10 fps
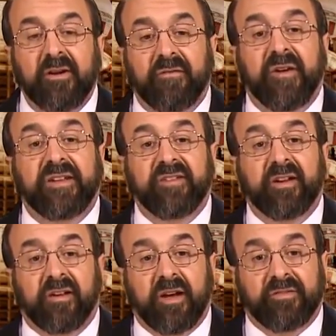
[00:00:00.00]
fights
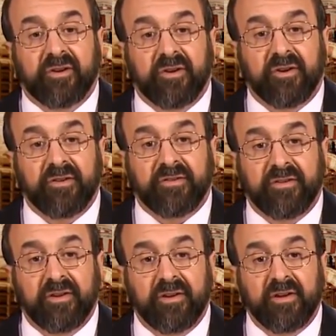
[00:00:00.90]
in Allah's
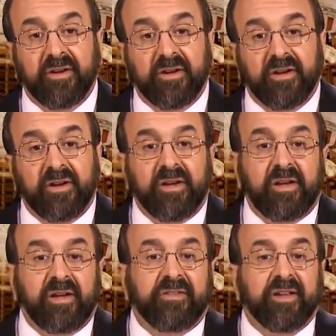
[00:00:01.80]
cause." He